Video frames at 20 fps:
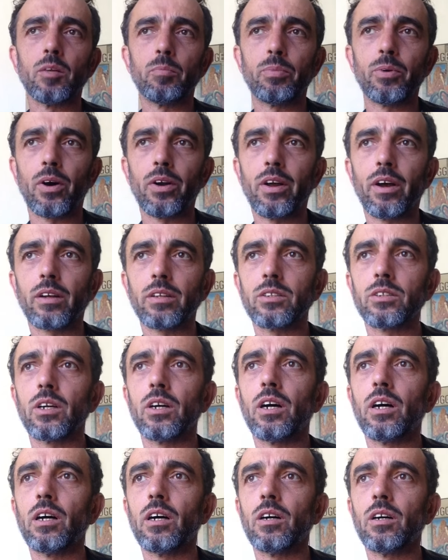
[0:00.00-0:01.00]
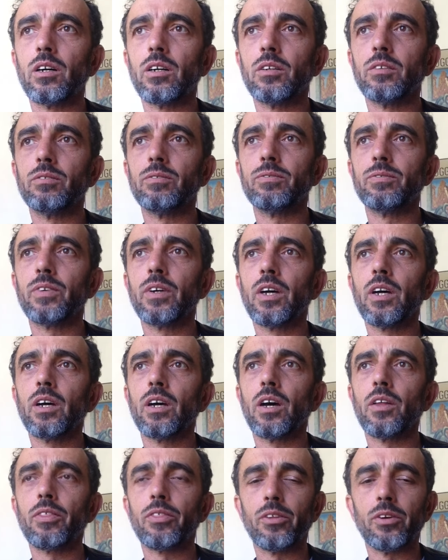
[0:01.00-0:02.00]
the product of
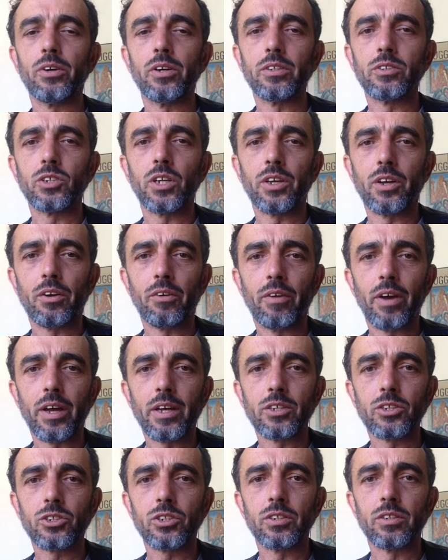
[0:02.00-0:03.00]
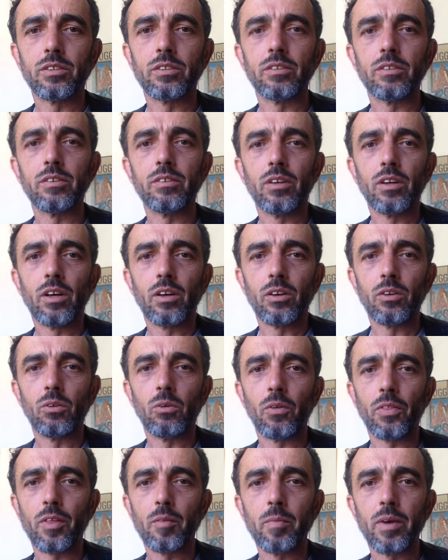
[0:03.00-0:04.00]
a third generation
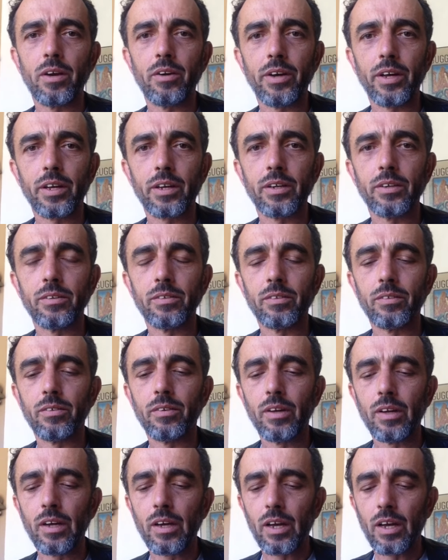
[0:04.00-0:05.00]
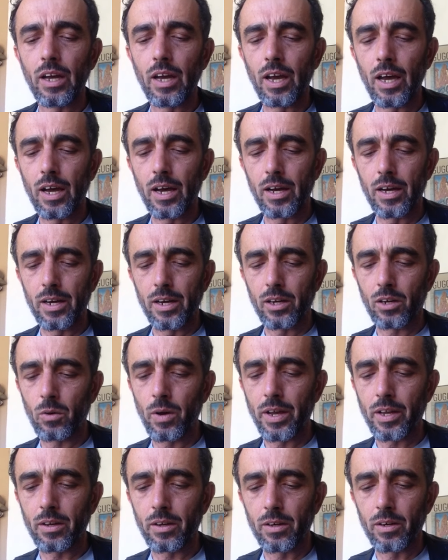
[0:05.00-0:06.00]
North American
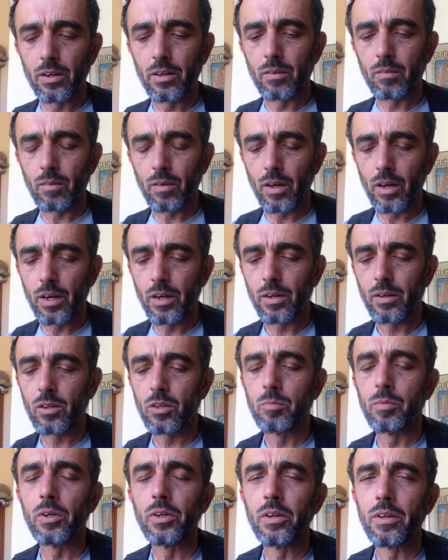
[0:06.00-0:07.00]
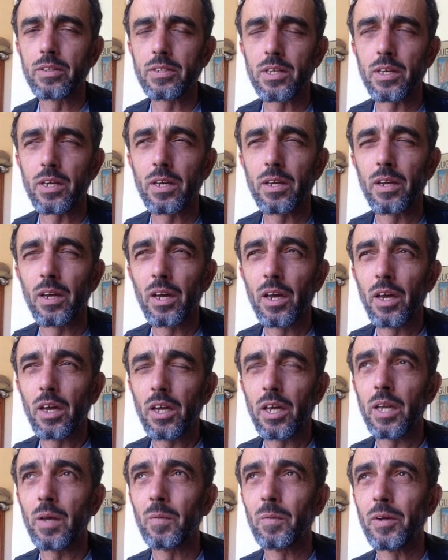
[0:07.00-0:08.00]
Quaker community,
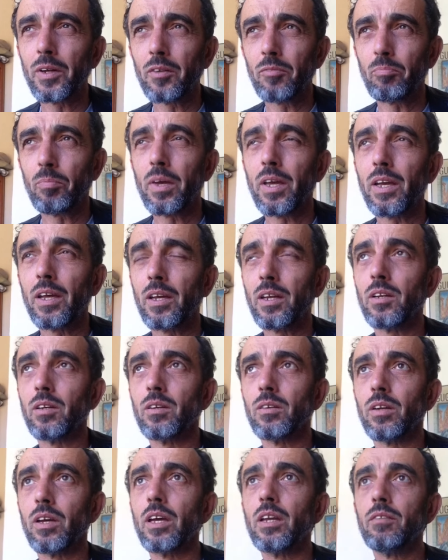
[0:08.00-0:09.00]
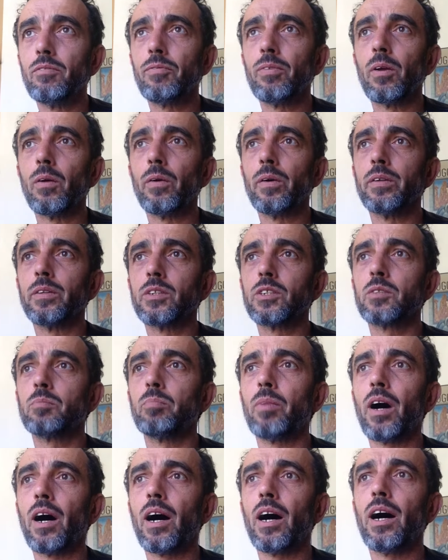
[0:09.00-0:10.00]
he would have been influenced
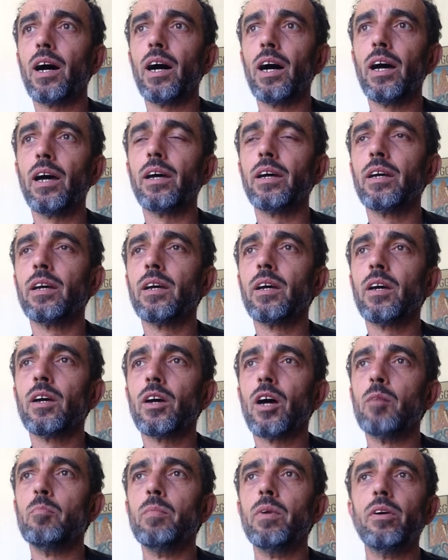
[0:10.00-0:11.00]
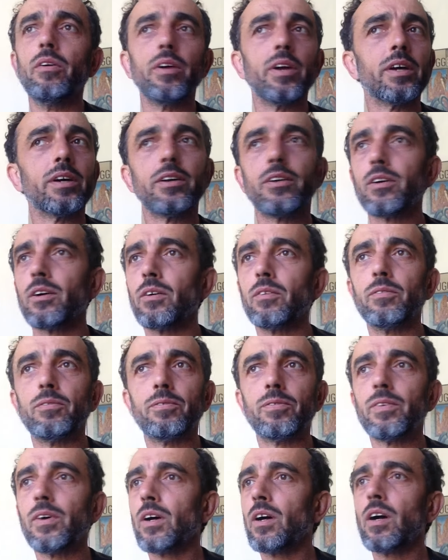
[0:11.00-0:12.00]
by a myriad
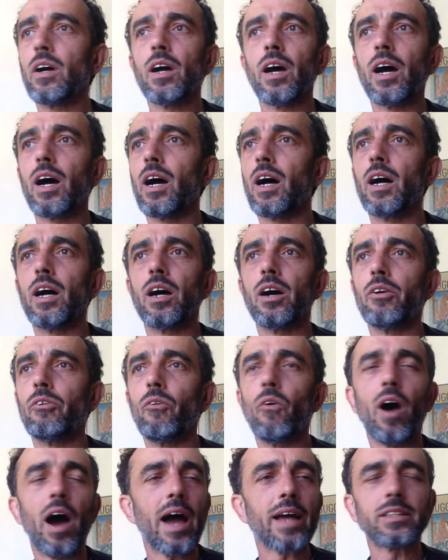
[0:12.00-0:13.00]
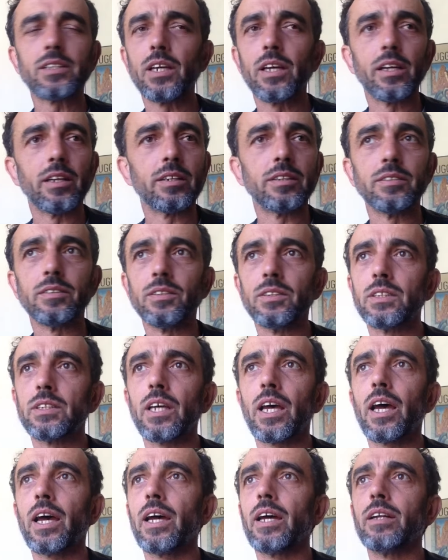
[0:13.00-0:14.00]
of writings
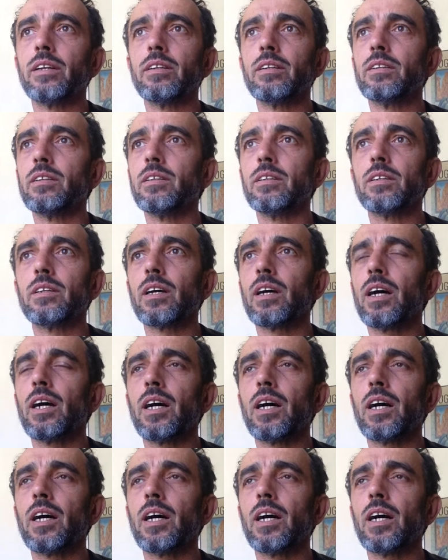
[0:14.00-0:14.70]
and